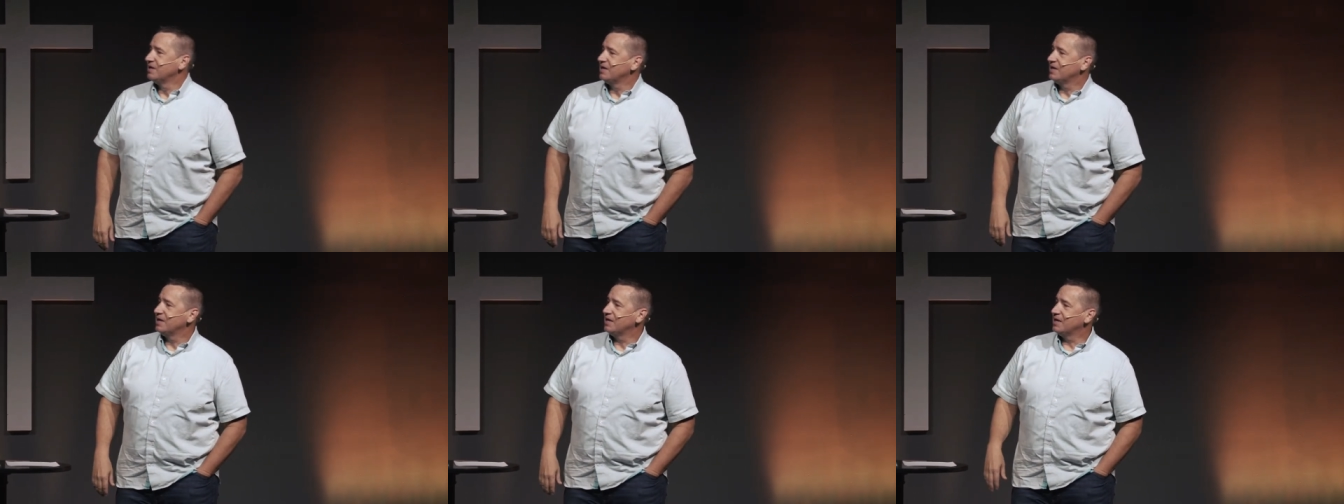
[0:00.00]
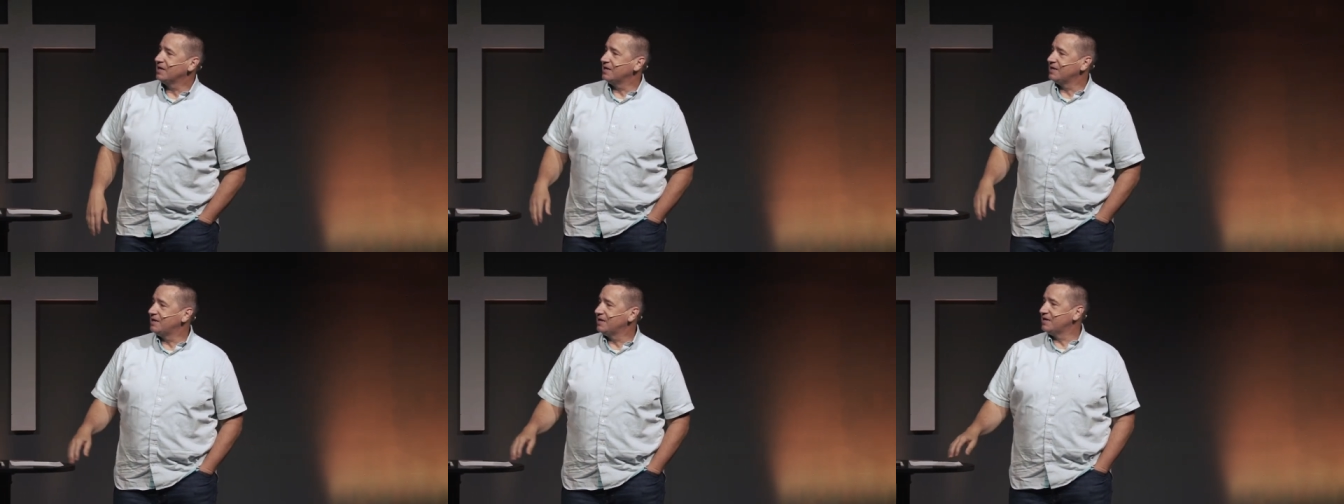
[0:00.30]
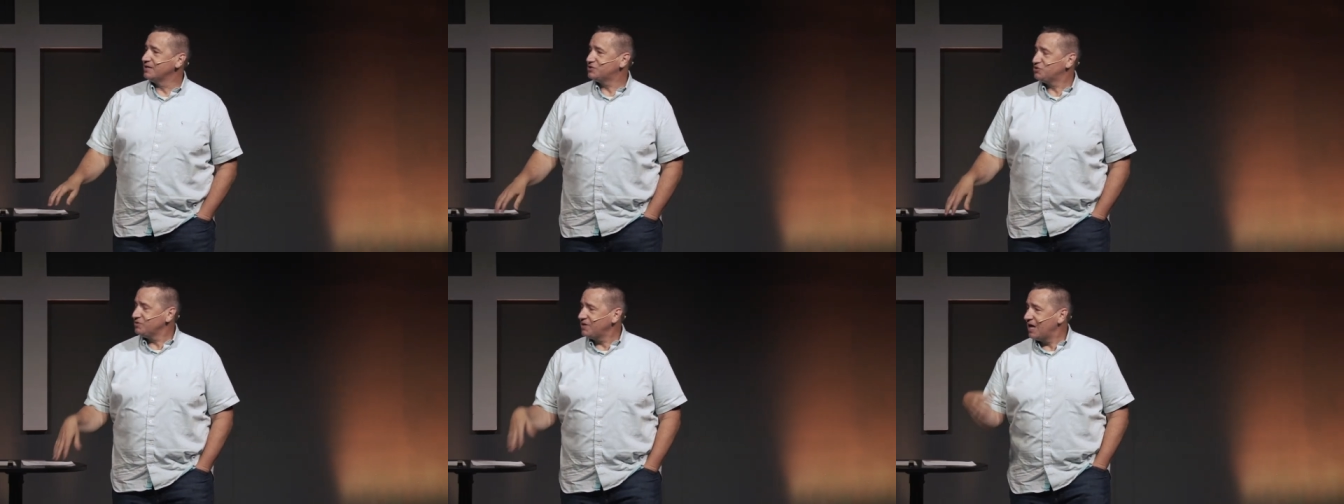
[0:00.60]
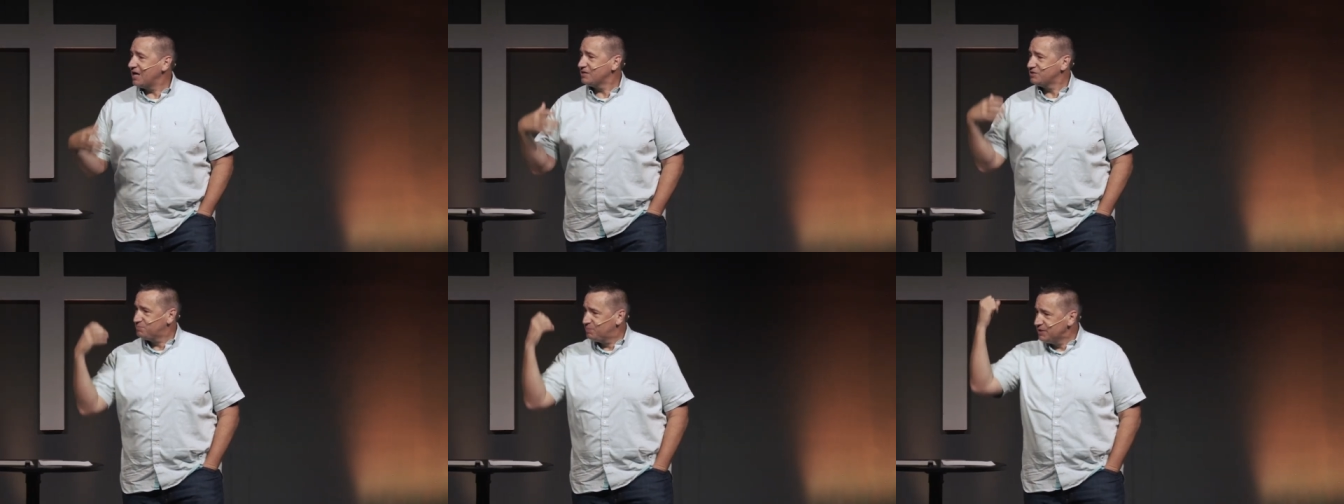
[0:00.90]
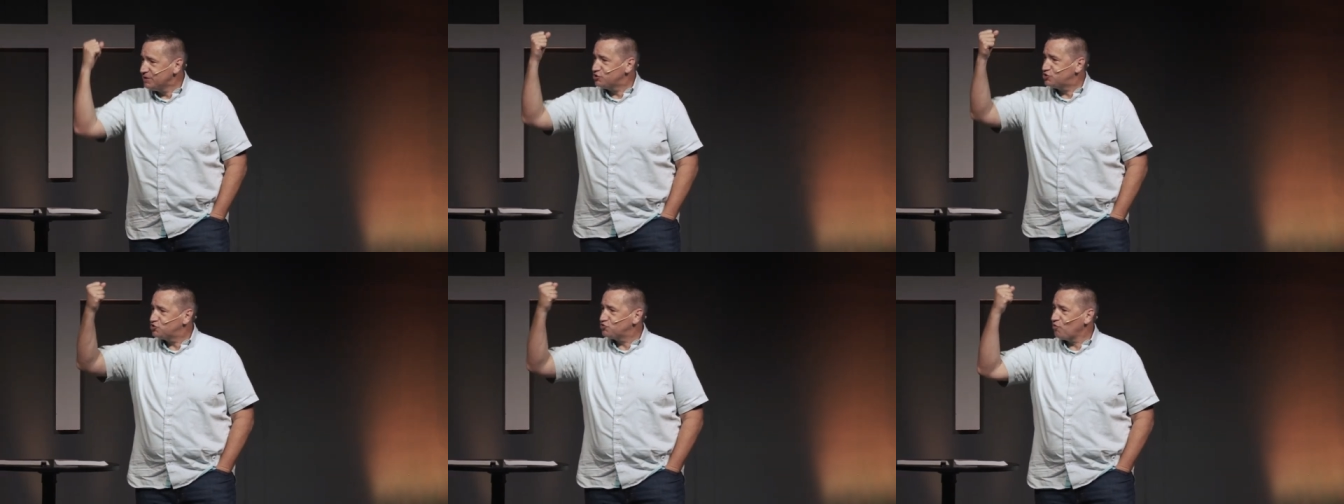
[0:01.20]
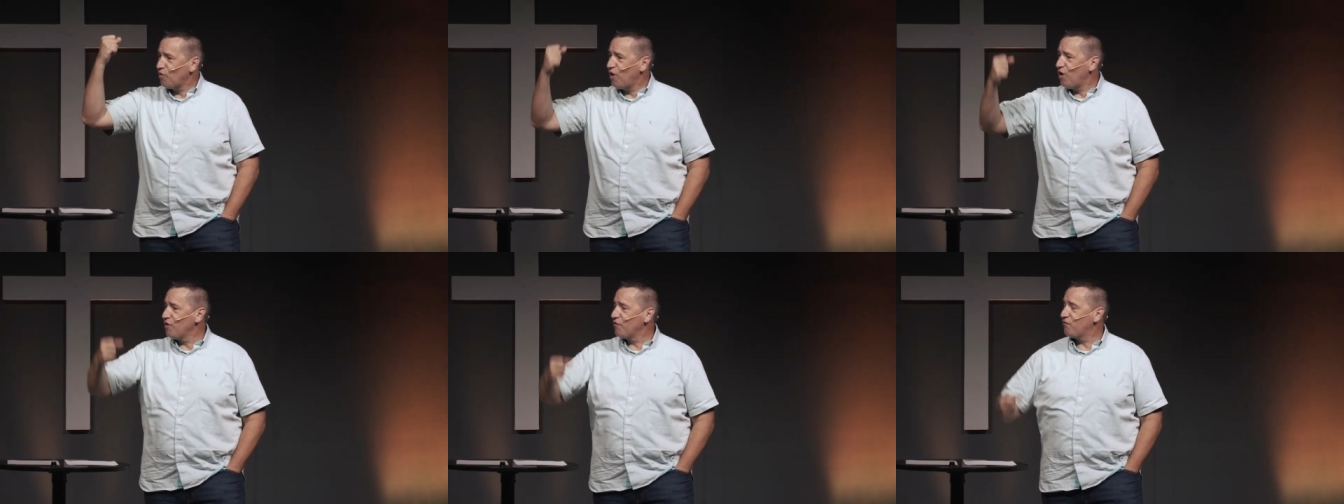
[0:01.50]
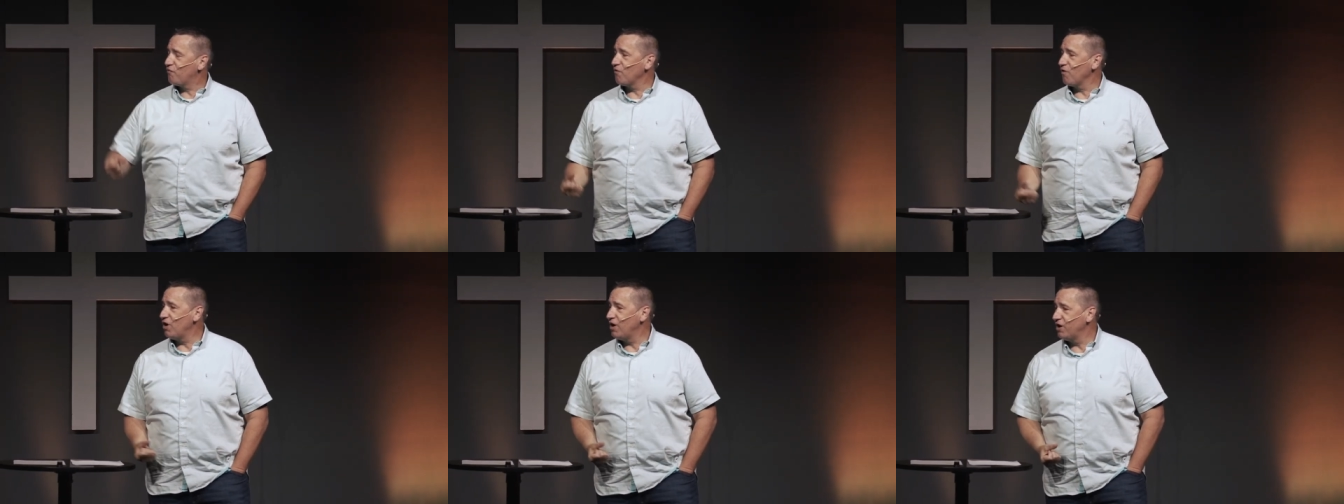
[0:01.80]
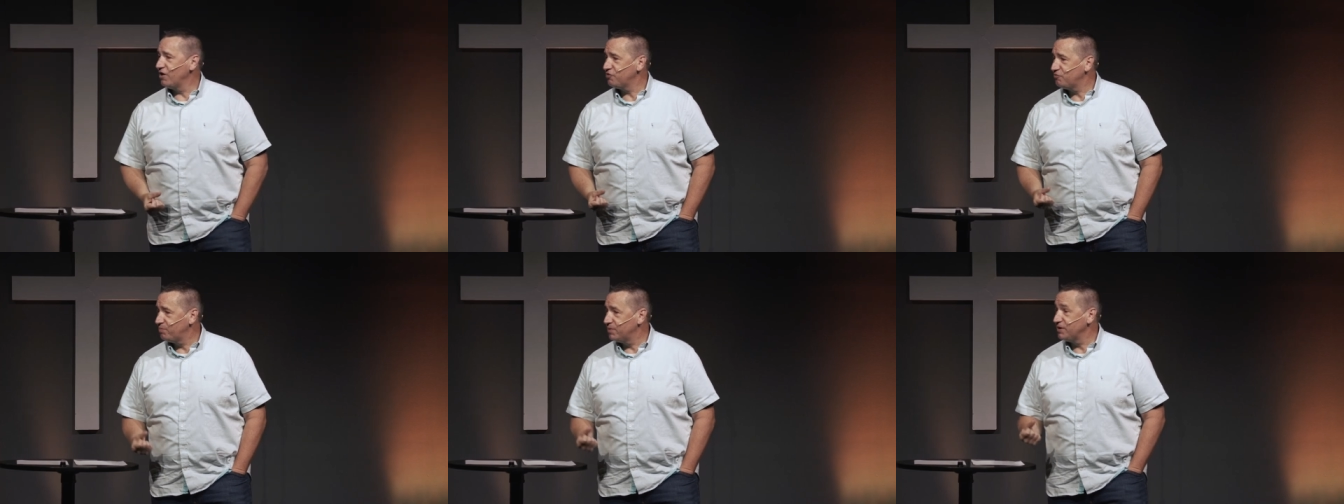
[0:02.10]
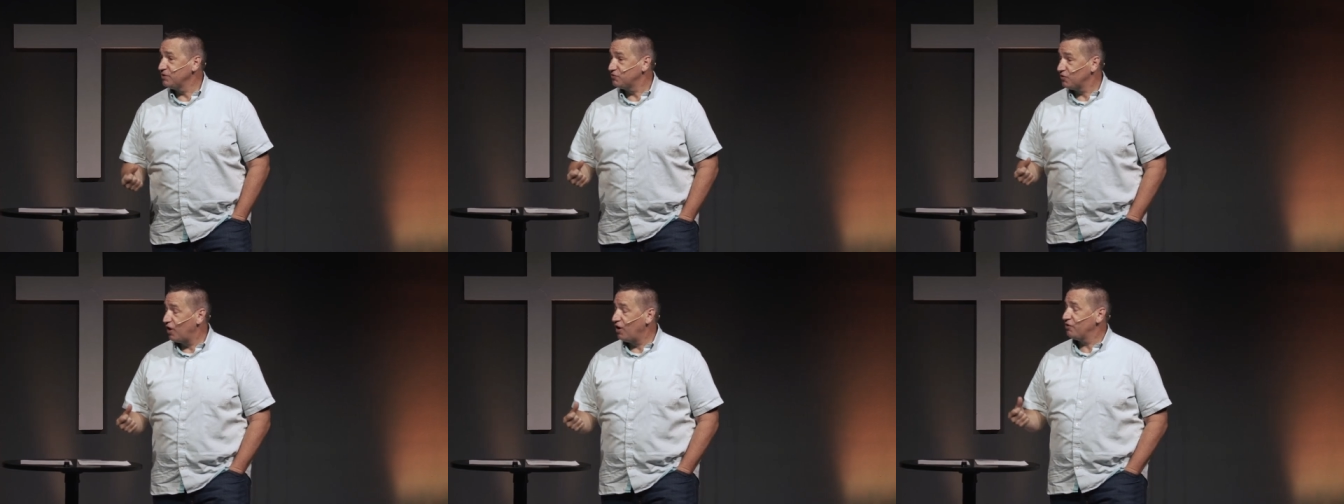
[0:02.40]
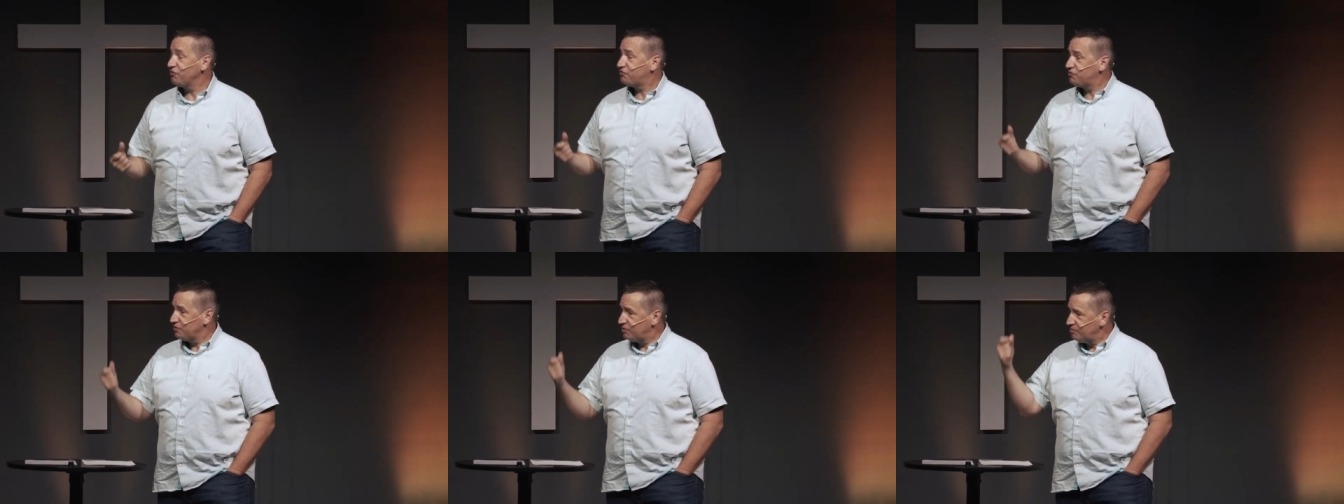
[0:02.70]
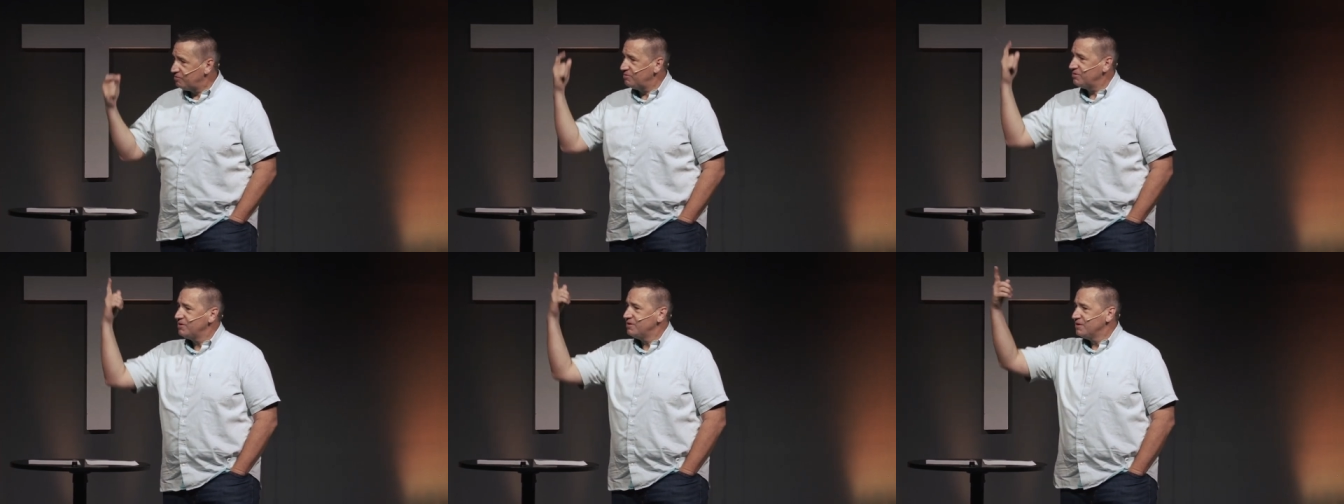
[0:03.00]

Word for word: And uh, so dad's being strong for us, but he's also